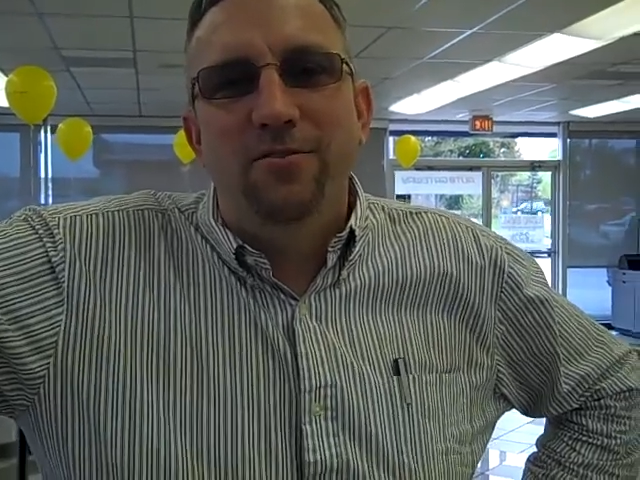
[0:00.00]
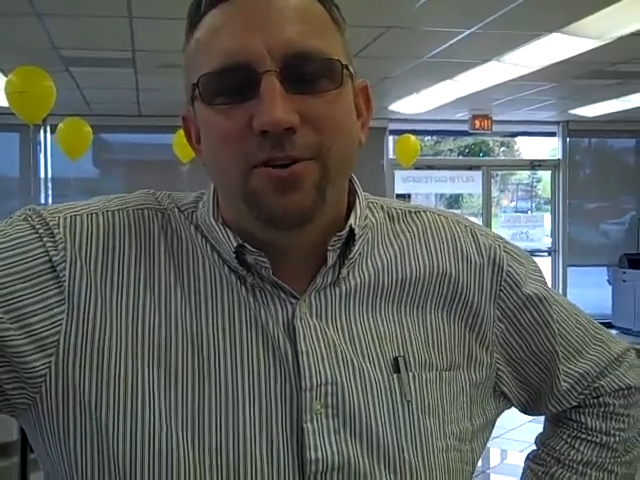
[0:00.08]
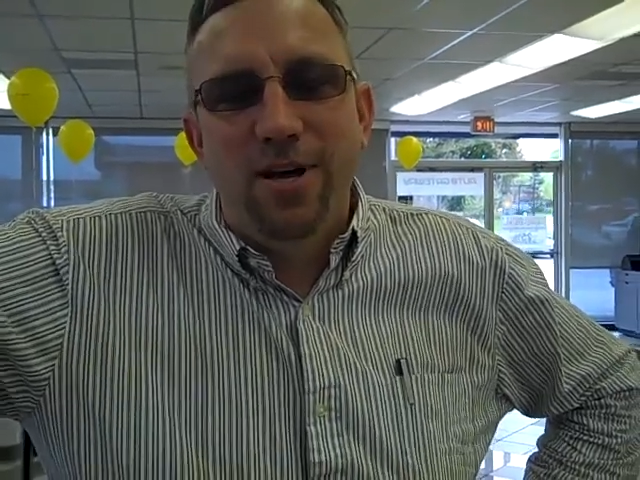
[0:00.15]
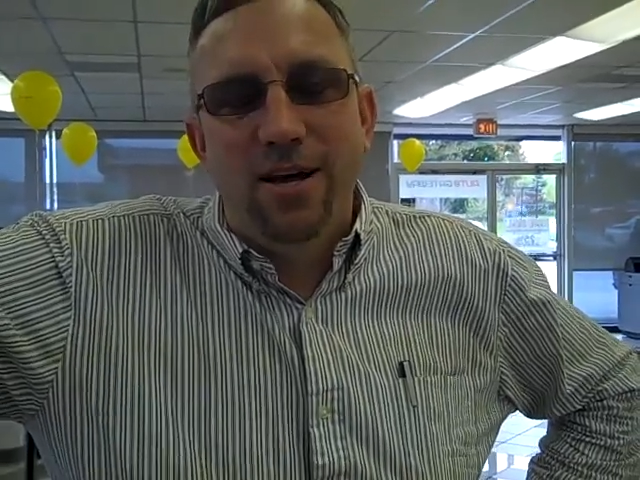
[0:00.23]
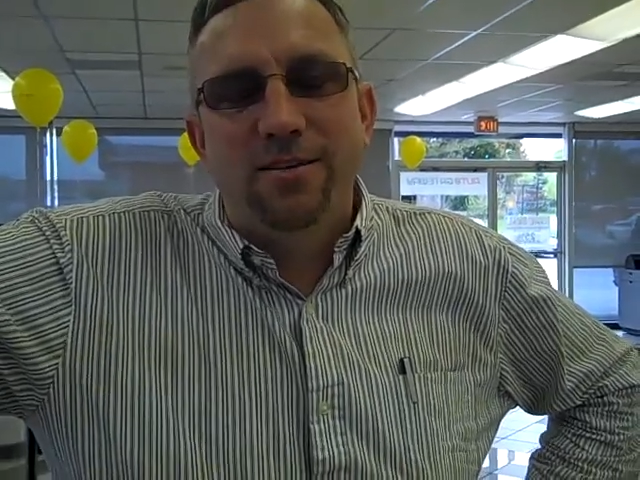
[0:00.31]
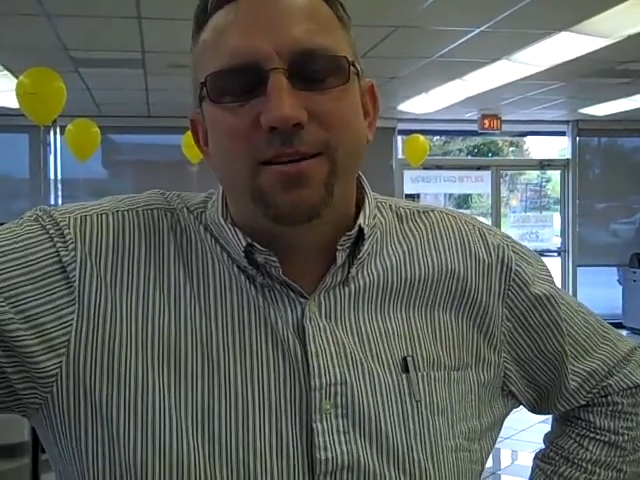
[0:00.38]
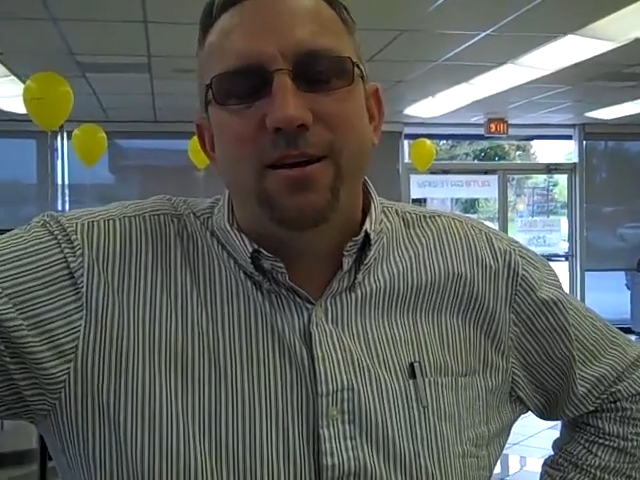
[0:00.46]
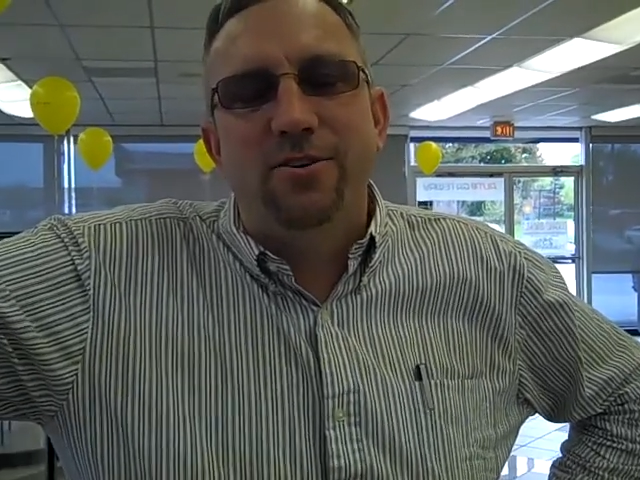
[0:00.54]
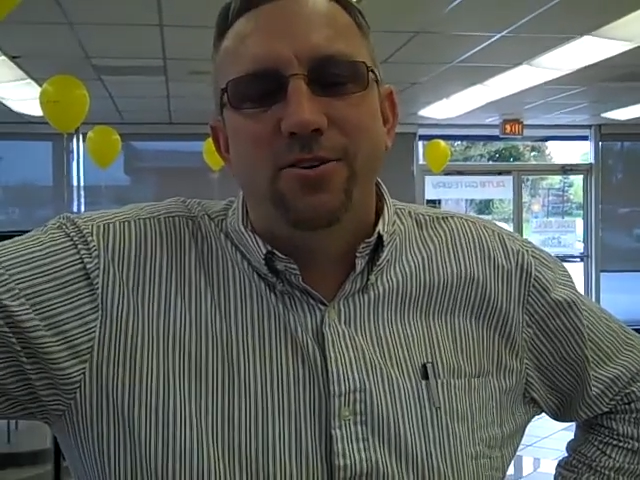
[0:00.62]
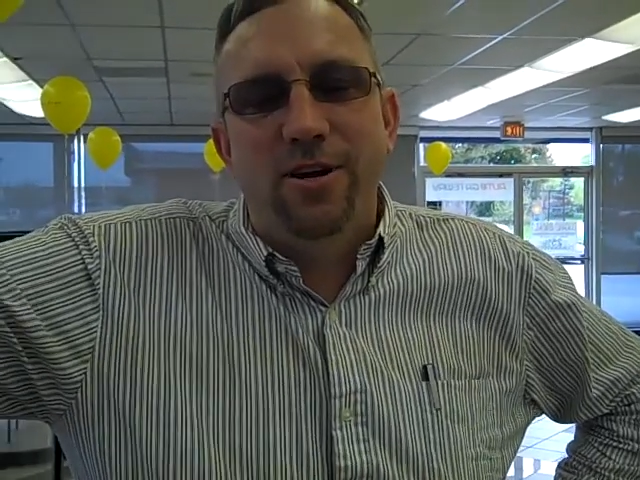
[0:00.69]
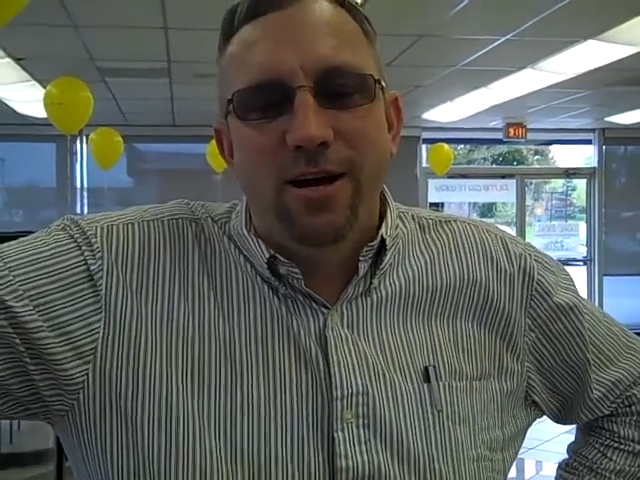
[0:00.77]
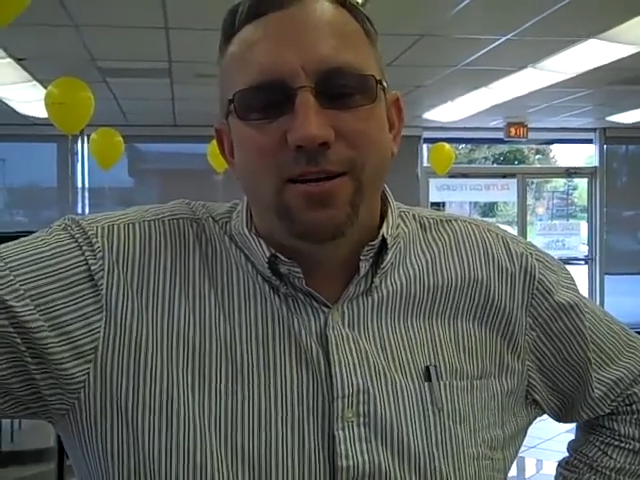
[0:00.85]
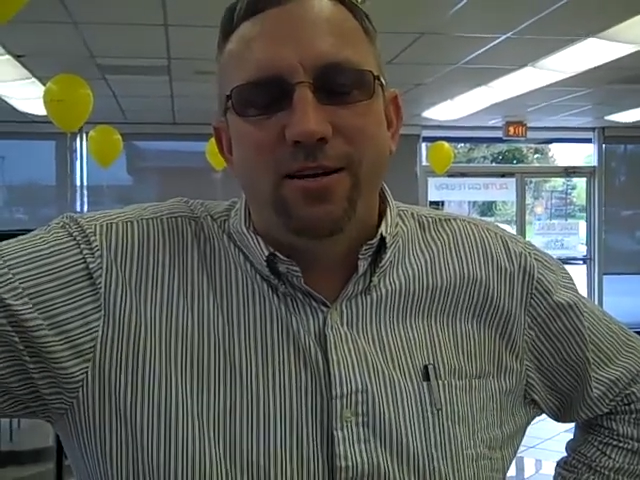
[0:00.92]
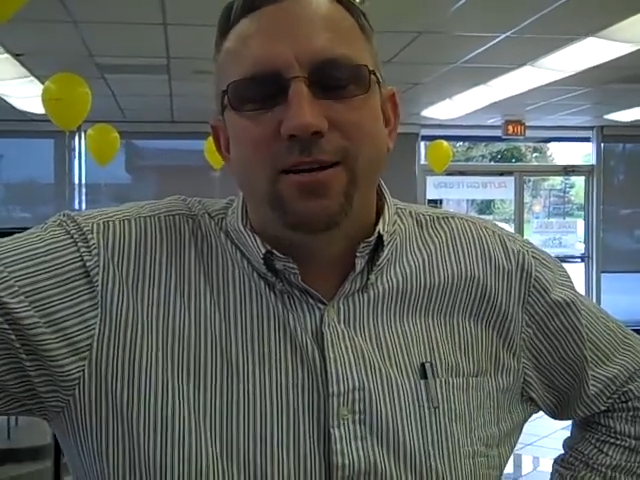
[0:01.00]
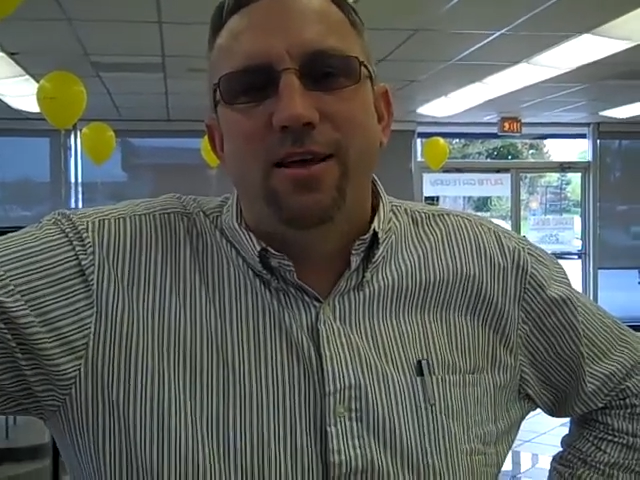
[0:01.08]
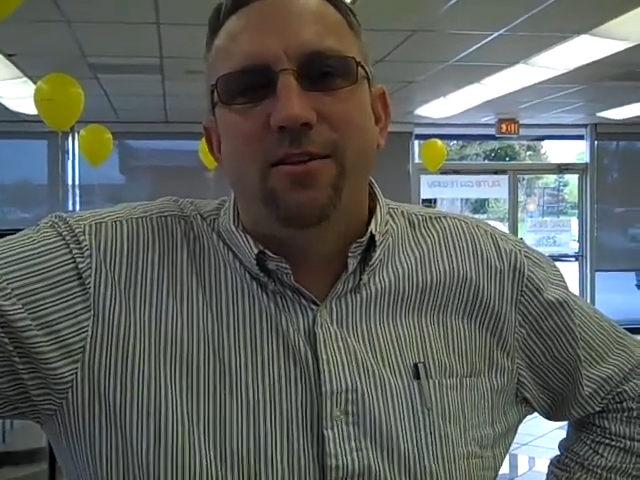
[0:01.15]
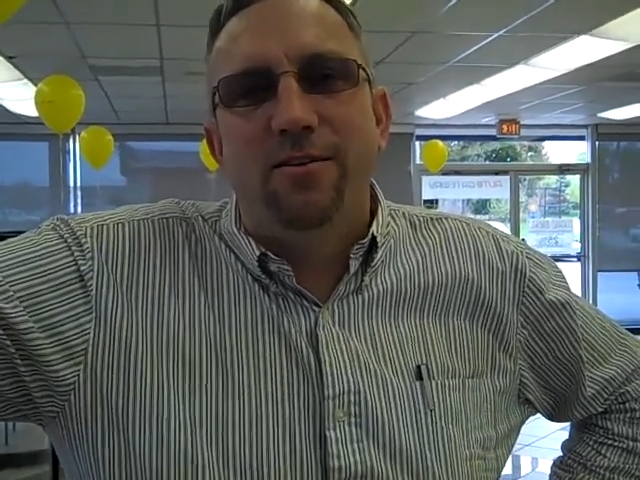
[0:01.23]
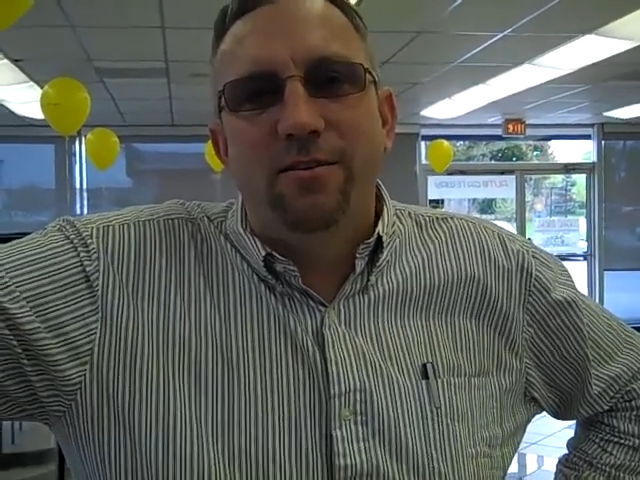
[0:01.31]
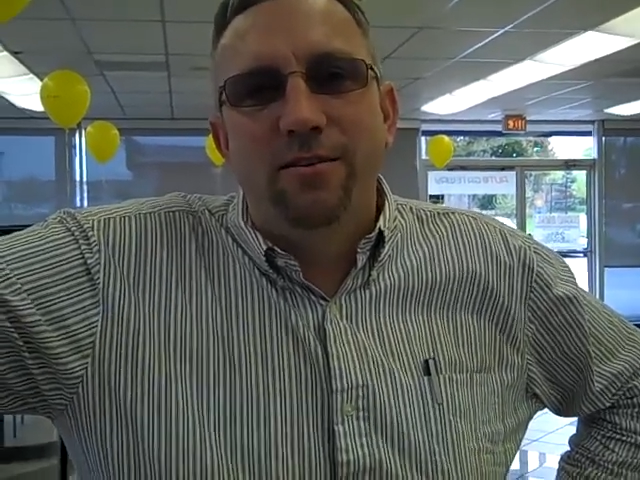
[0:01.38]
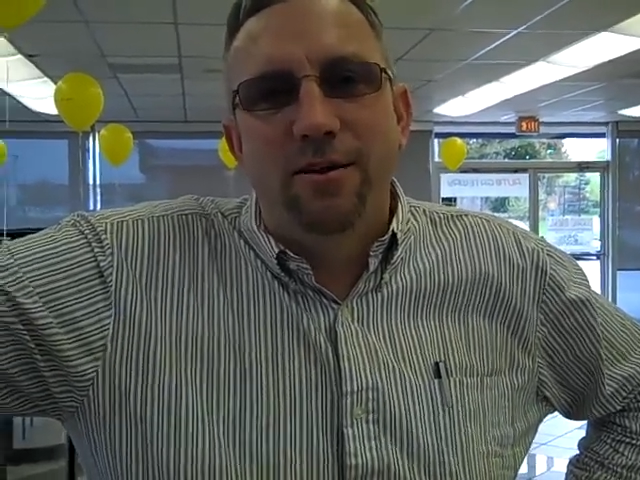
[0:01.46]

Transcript: you guys got your act together.